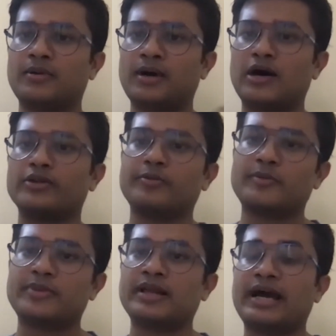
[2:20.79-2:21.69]
how the
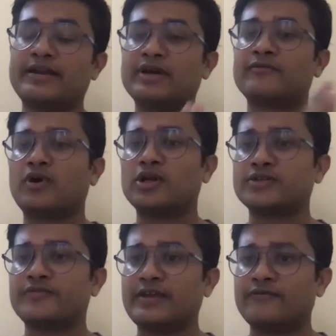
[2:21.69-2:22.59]
people, and we are also
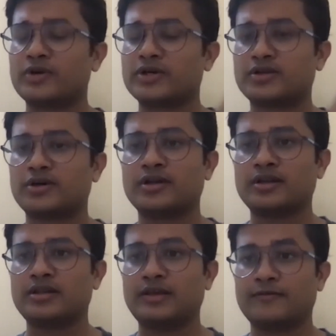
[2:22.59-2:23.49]
very focused
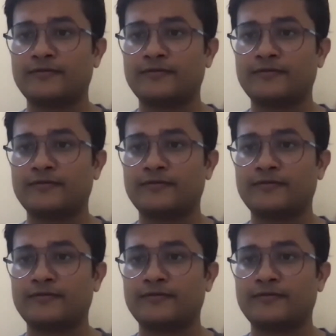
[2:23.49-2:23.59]
on the